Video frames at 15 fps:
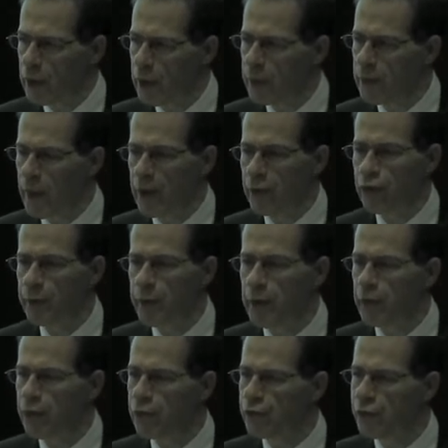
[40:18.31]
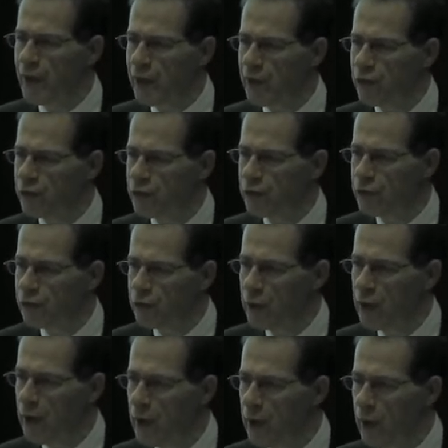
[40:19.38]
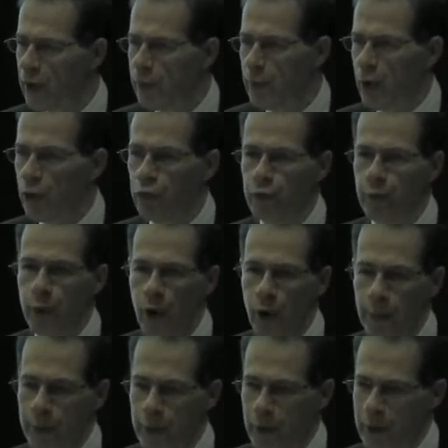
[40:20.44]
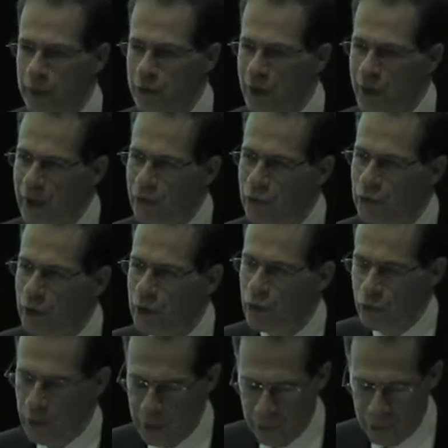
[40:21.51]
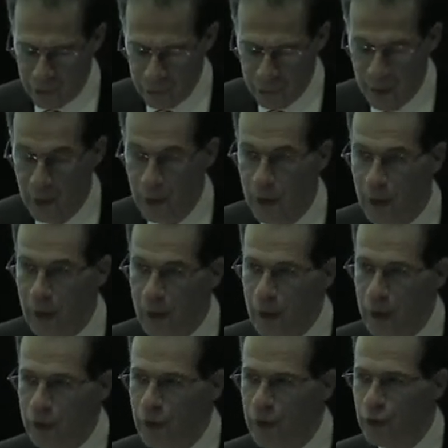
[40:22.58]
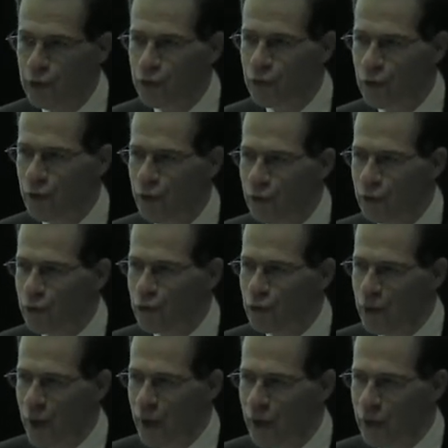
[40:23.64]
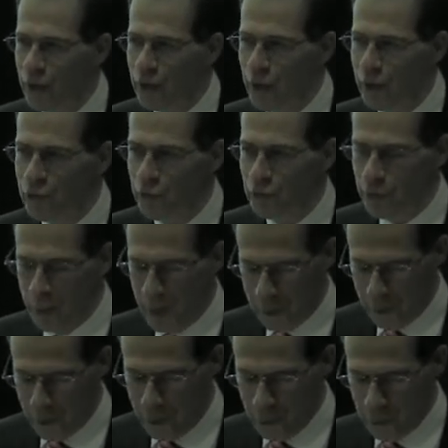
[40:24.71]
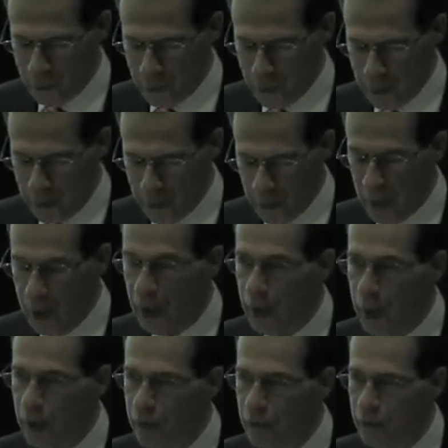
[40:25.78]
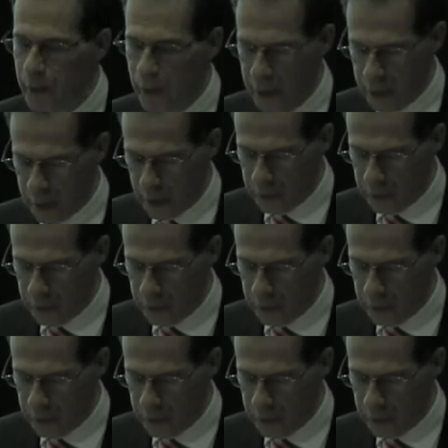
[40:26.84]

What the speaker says: It must be the fastest and most popular tax increase in the history of Australia, and I suspect the history of many